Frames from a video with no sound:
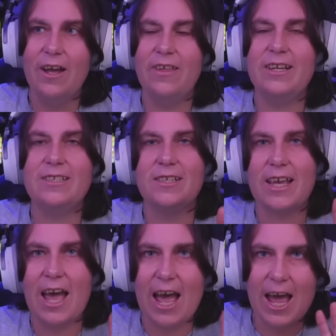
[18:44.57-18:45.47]
This is
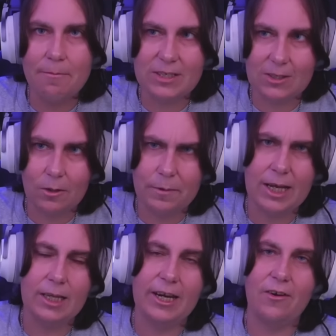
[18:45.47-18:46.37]
absolutely
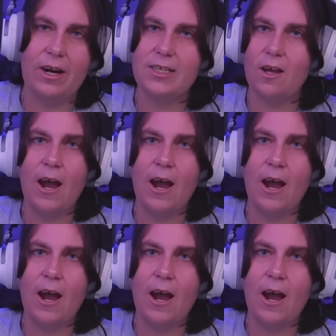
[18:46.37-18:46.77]
hilarious.